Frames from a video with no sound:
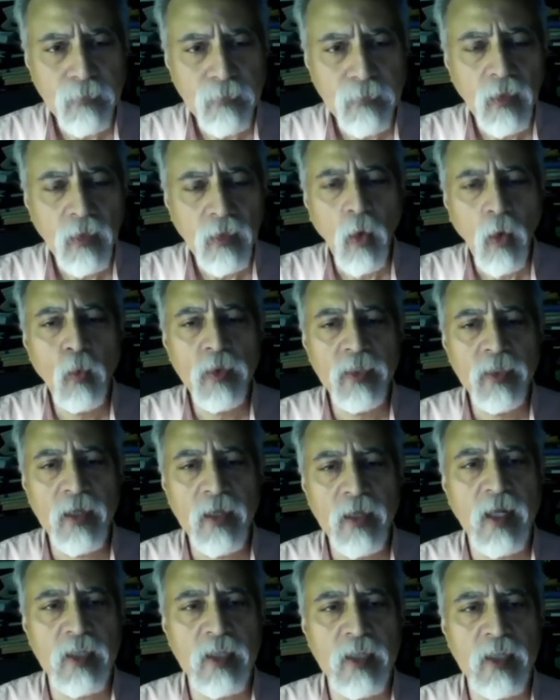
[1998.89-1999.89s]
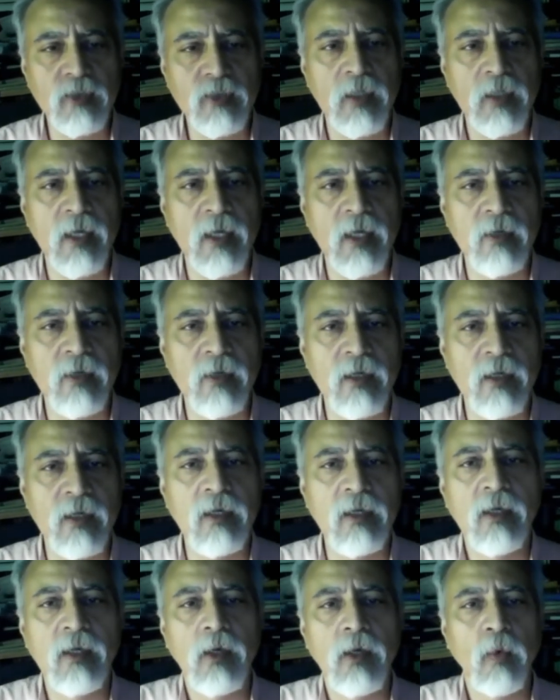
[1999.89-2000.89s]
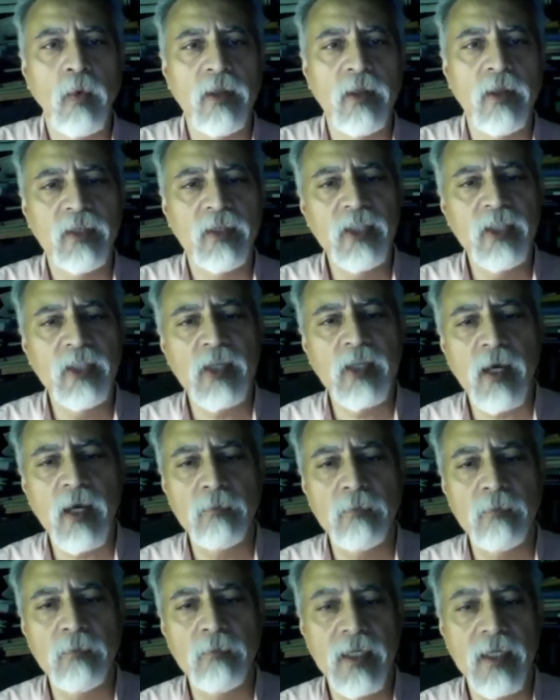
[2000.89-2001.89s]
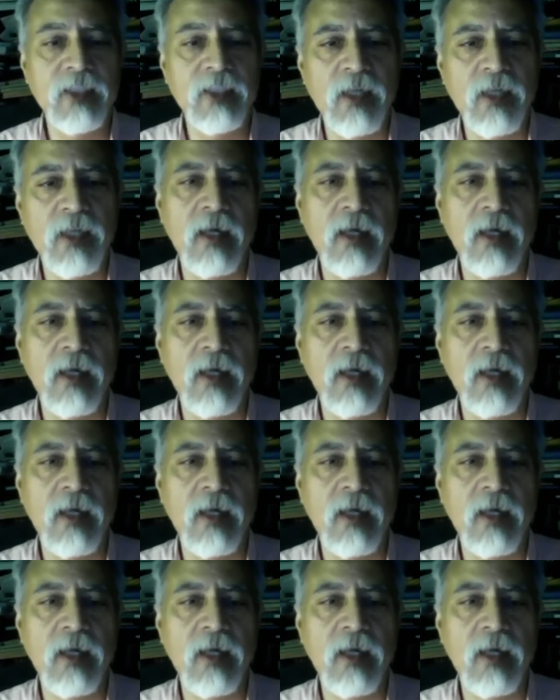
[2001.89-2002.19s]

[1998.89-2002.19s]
within a cultural area, whereas hijra, berhijra,